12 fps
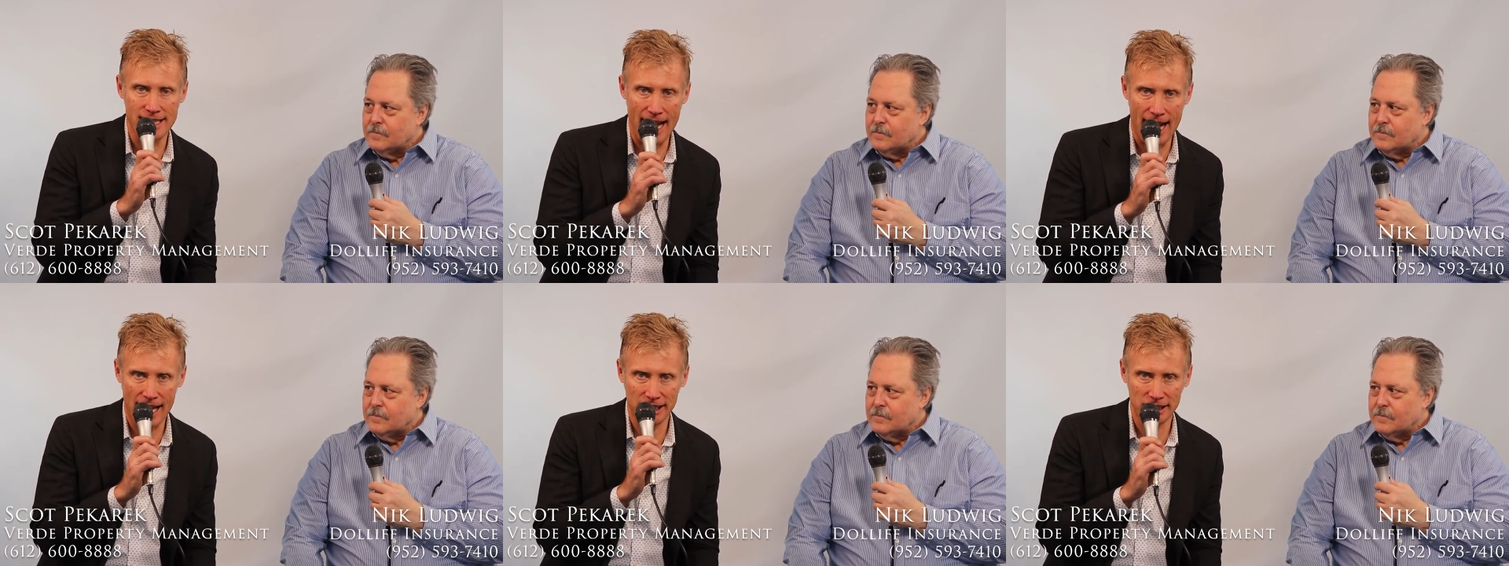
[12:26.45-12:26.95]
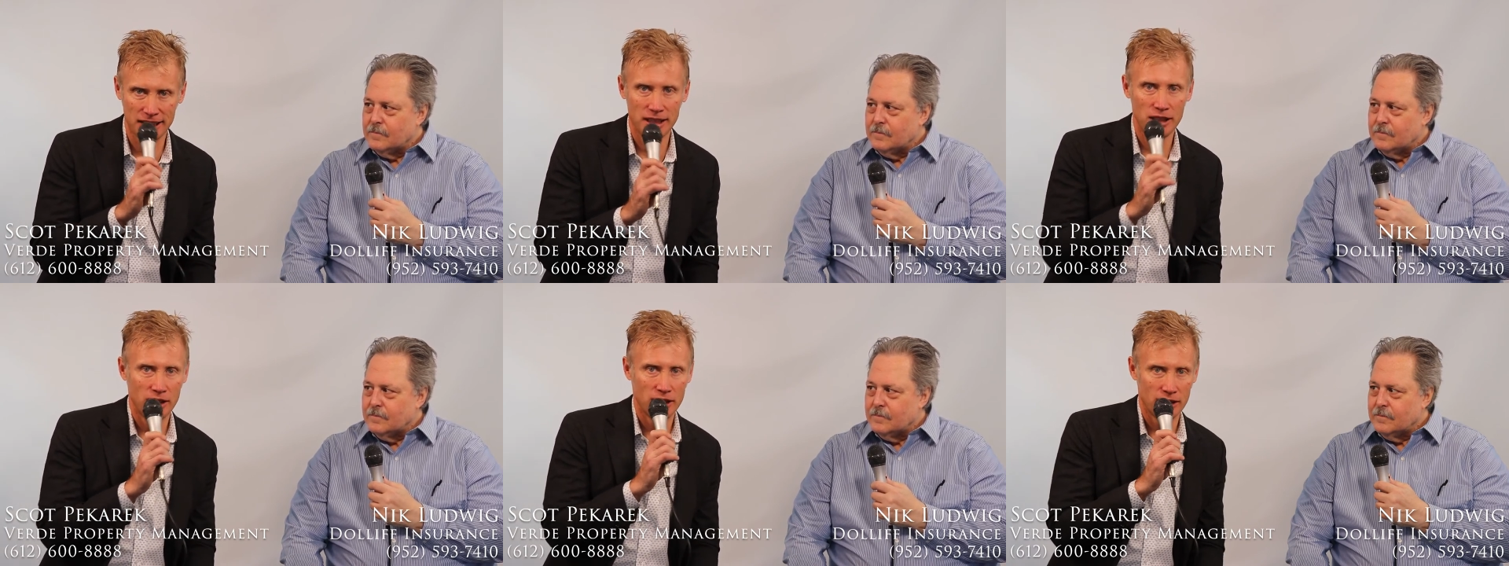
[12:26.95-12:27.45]
Speaker 1: dash,
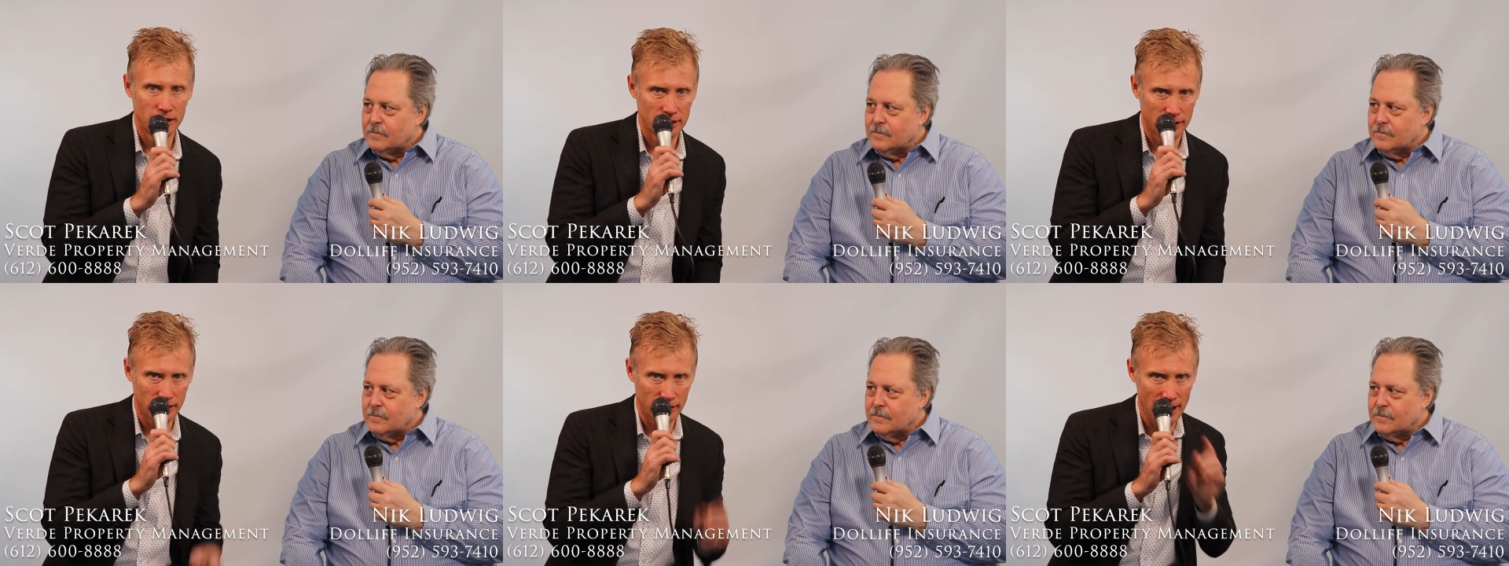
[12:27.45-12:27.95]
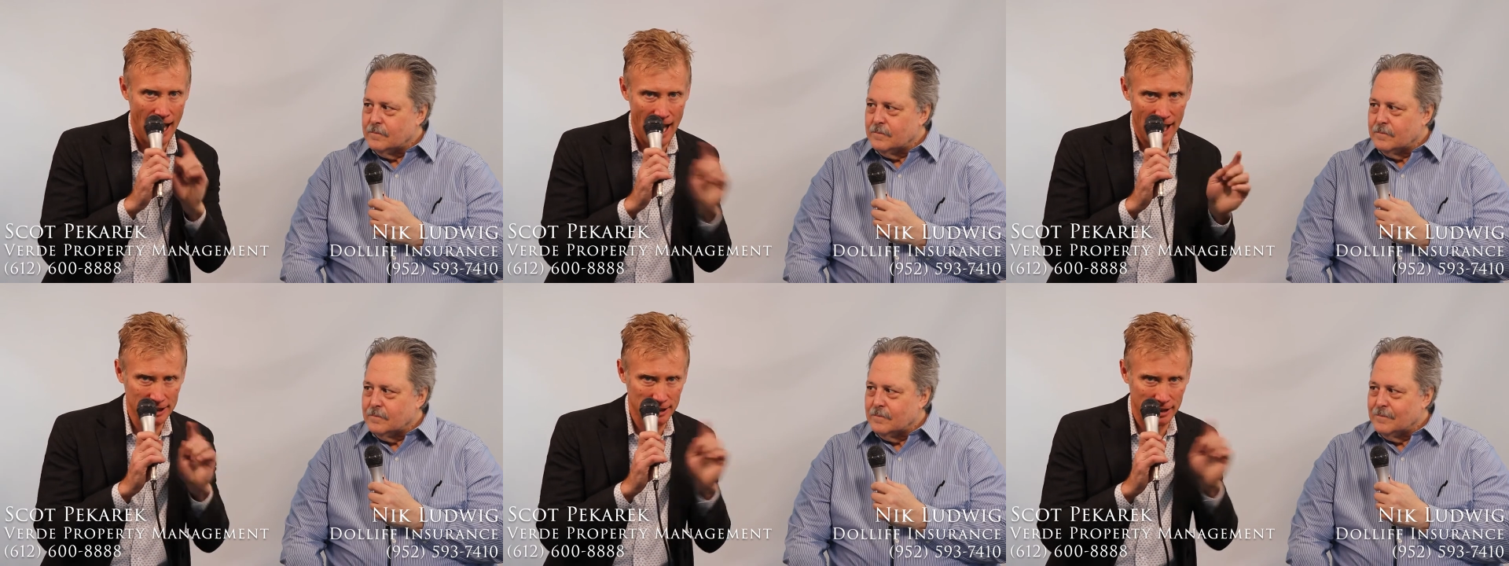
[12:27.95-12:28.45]
it's a little
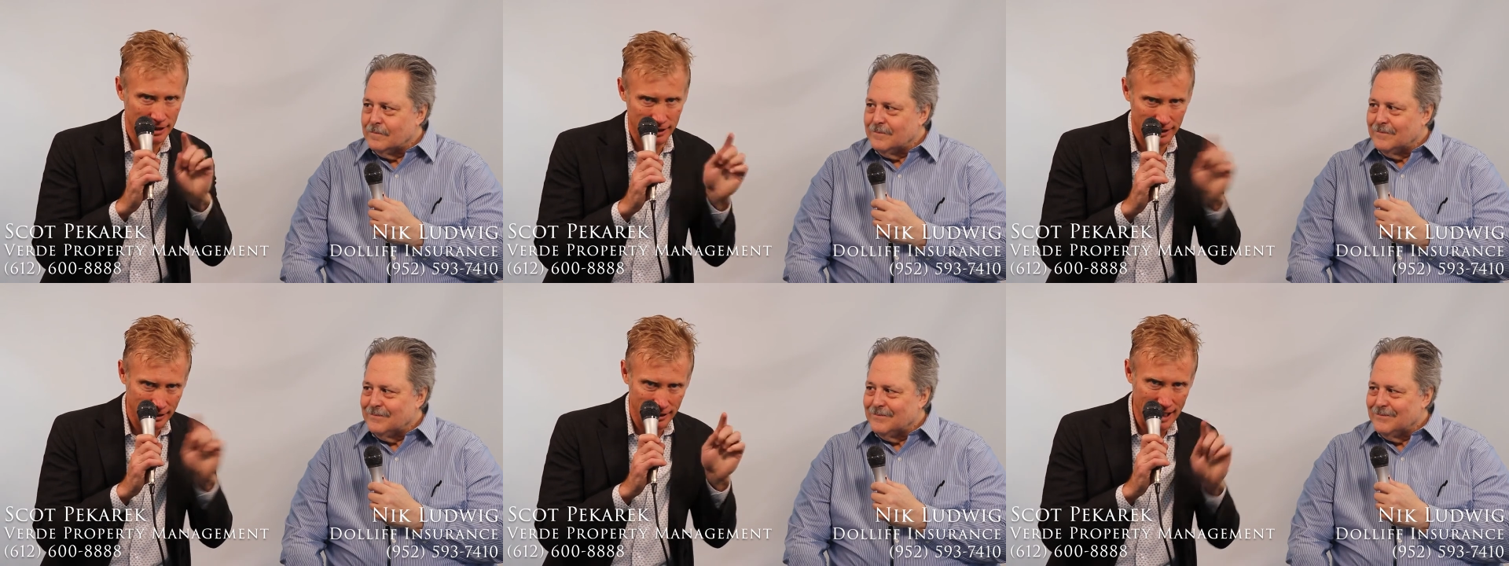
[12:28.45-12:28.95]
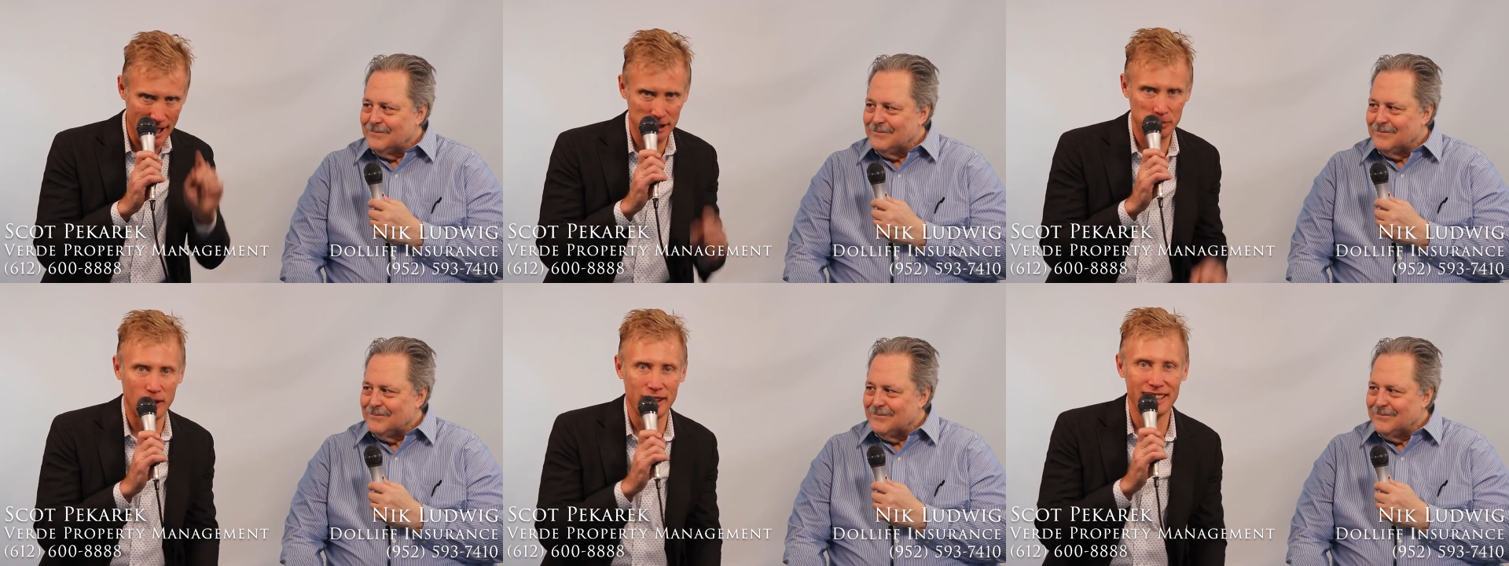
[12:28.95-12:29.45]
dash, little
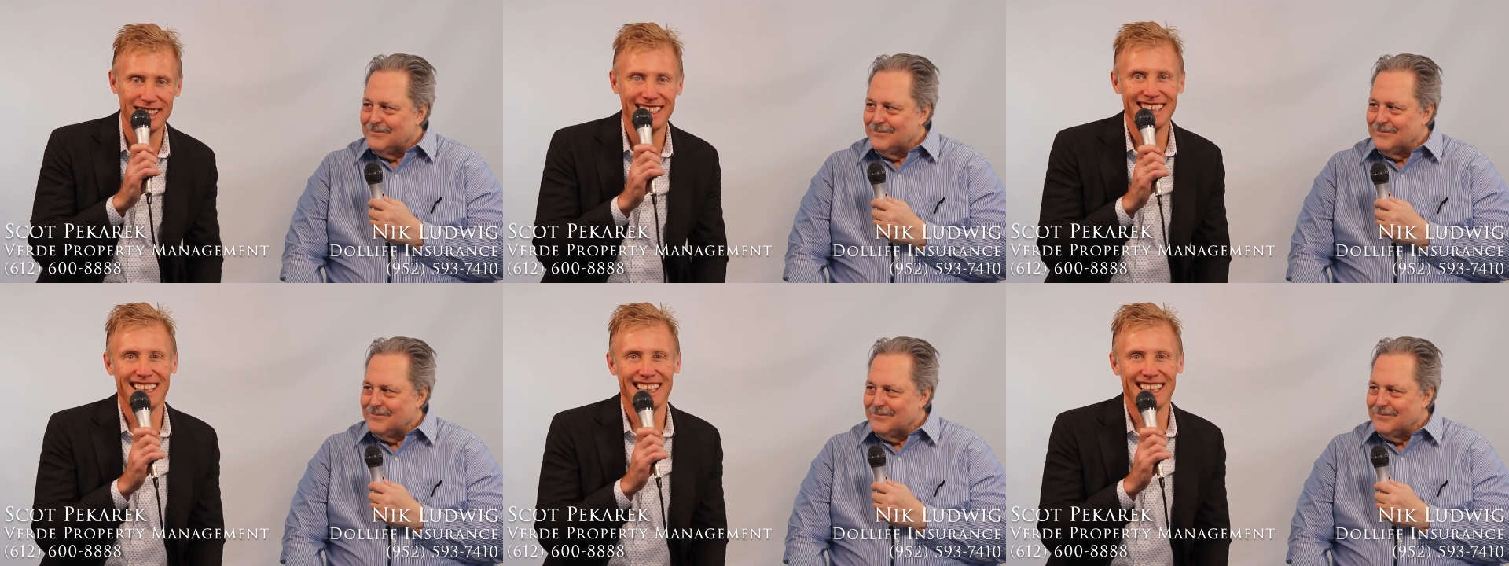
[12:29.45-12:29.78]
dash button,